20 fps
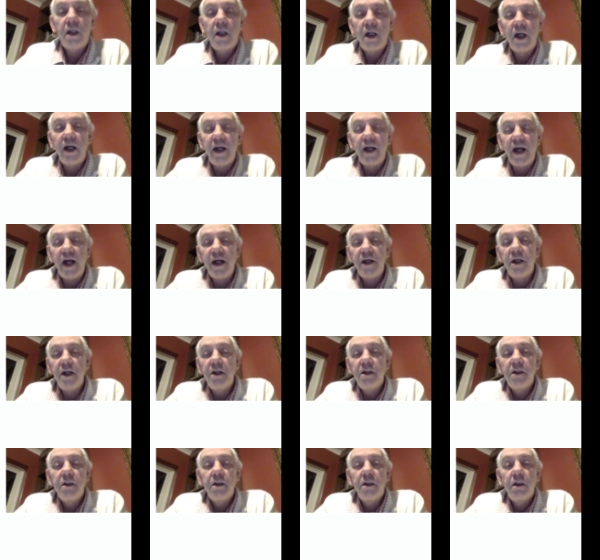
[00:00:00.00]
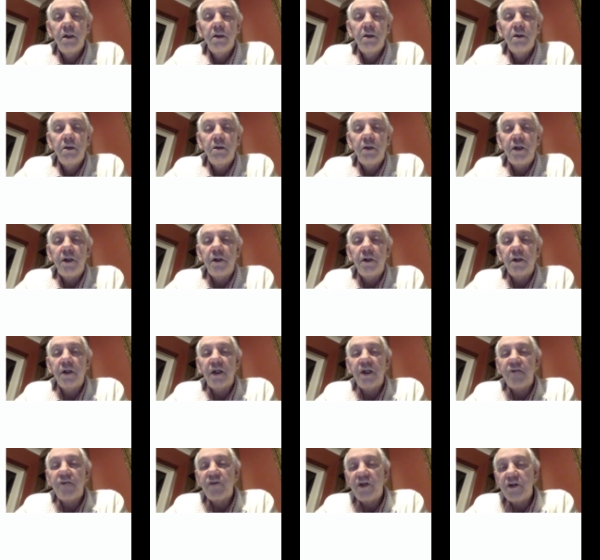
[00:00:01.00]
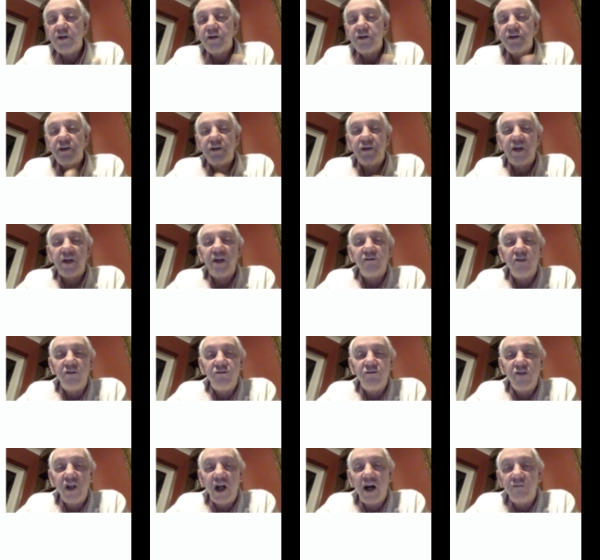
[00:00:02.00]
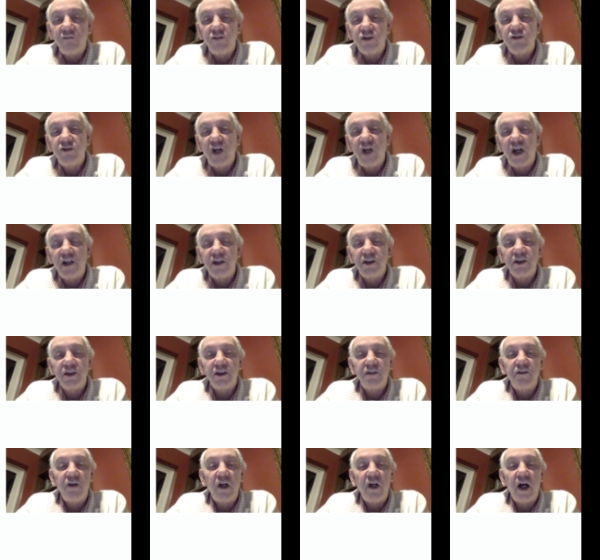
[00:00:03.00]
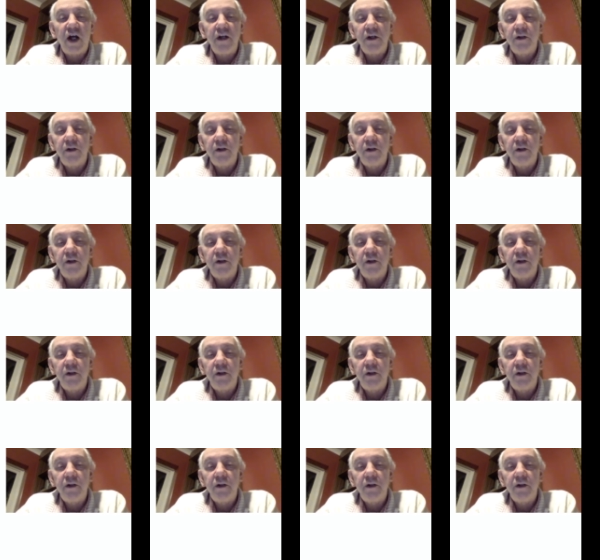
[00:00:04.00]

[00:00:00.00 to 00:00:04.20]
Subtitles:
An, you can even use the theory of recurrence relations if you like.